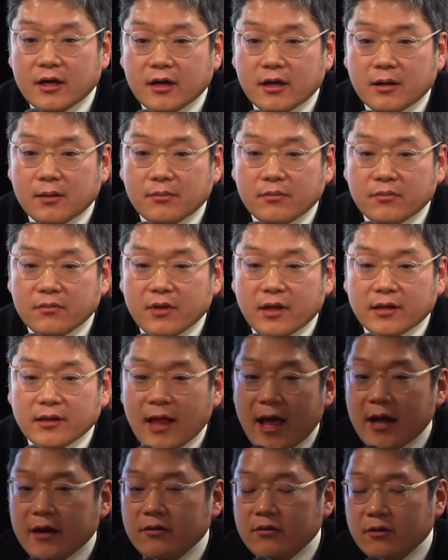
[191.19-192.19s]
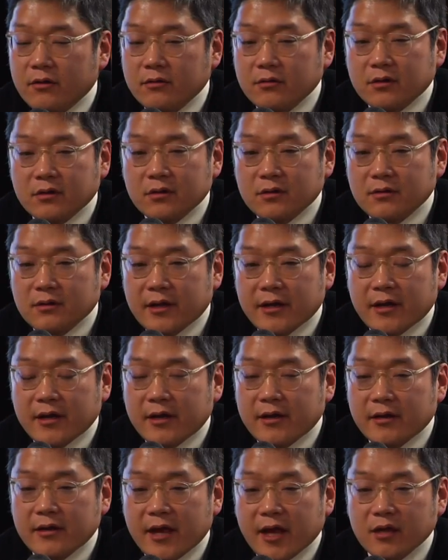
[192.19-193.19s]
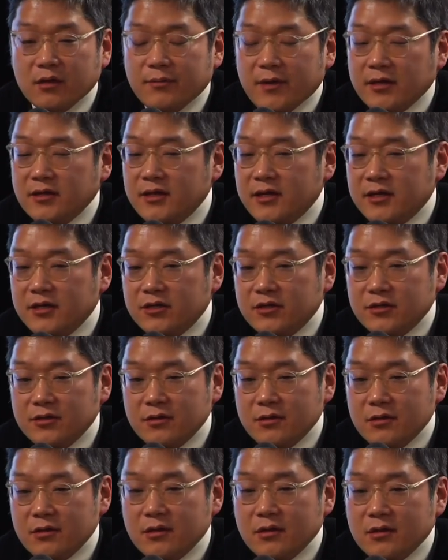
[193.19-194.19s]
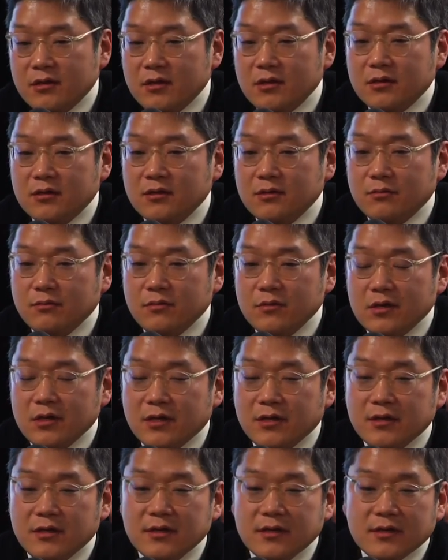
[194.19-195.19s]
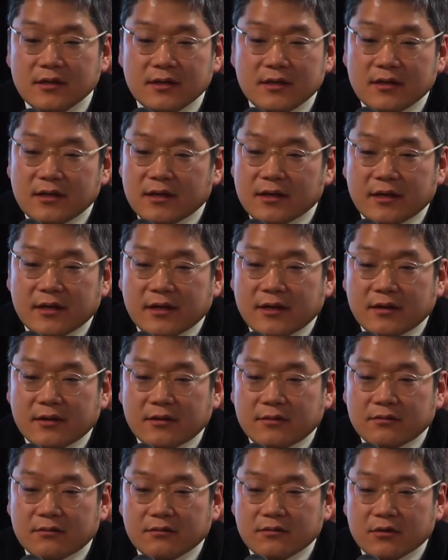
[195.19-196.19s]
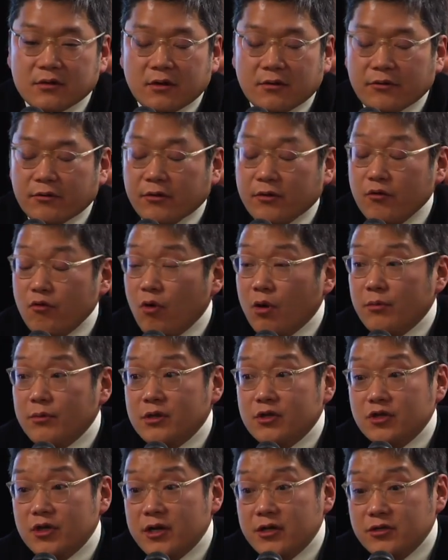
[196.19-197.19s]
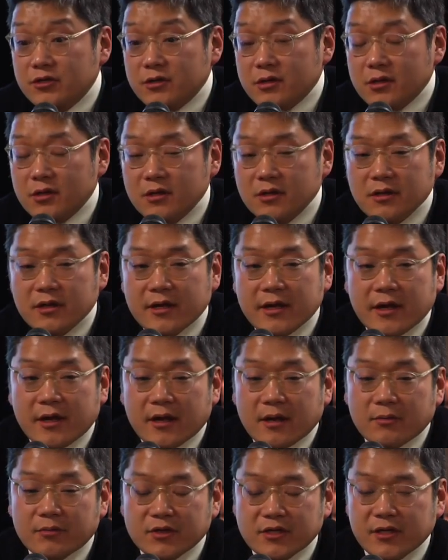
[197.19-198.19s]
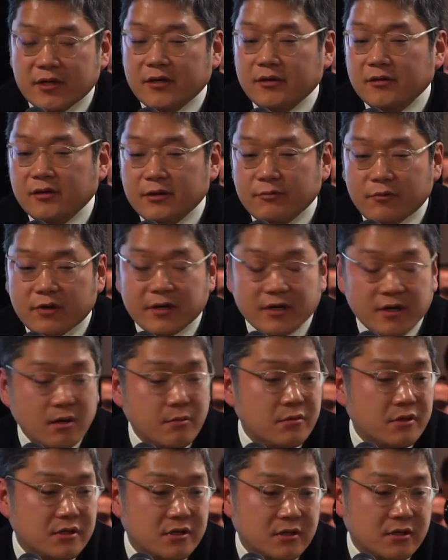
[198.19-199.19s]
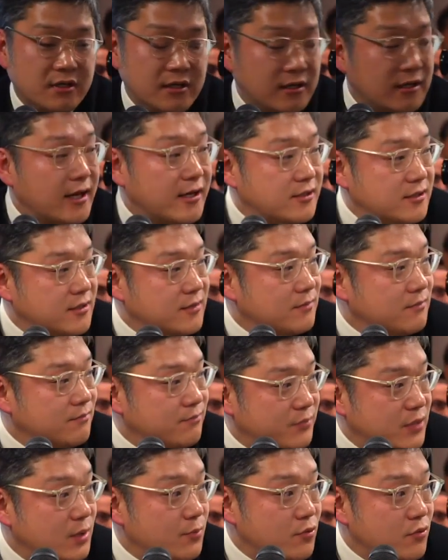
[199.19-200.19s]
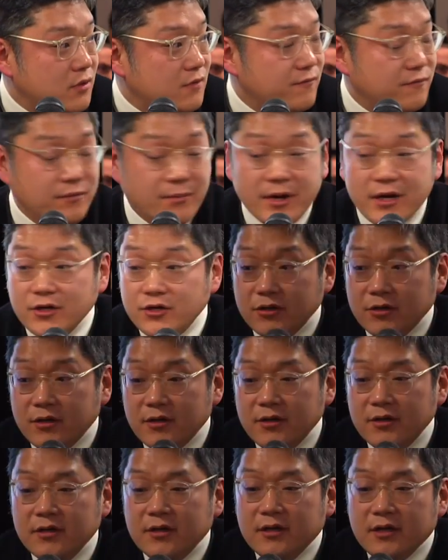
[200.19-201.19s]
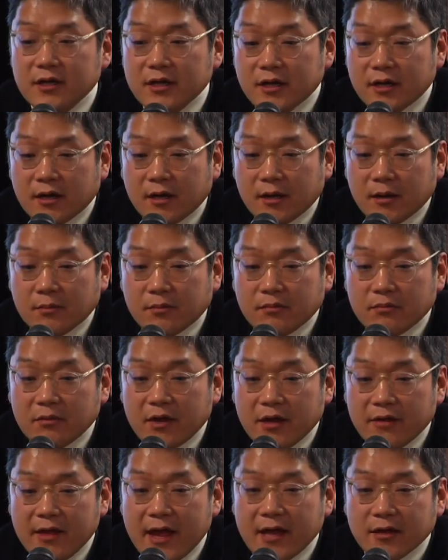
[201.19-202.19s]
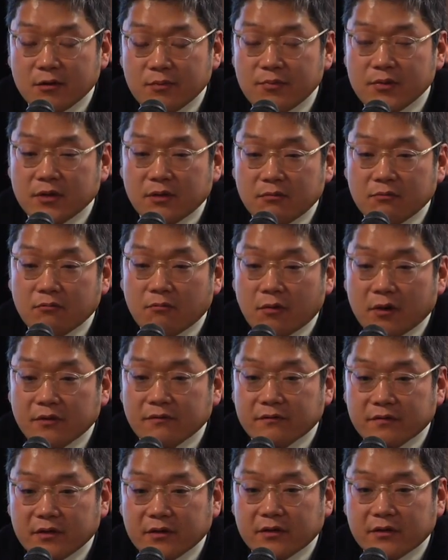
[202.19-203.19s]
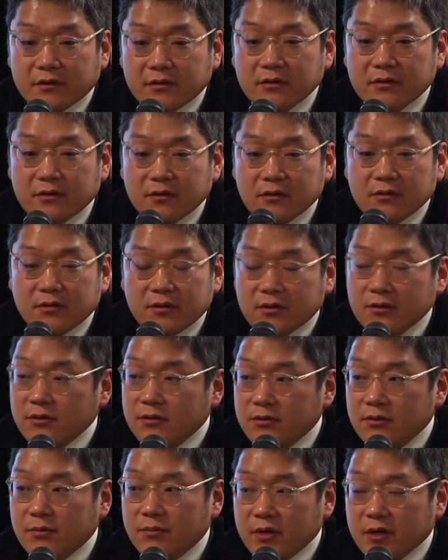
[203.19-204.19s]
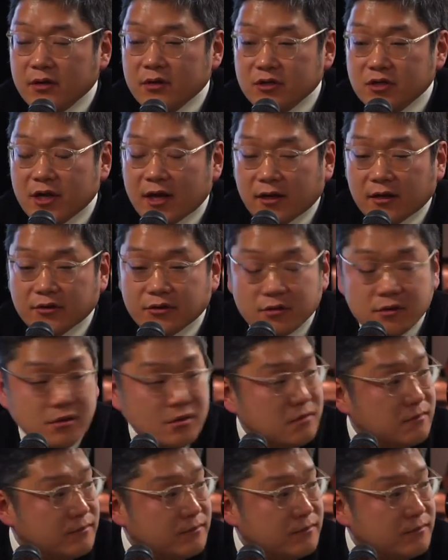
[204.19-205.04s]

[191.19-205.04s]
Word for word: um, a lot of those uh, expectations and systems and uh, there are enormous changes uh, particularly when it comes to collecting people's information. Um, and that's been one of the, the, the biggest challenges.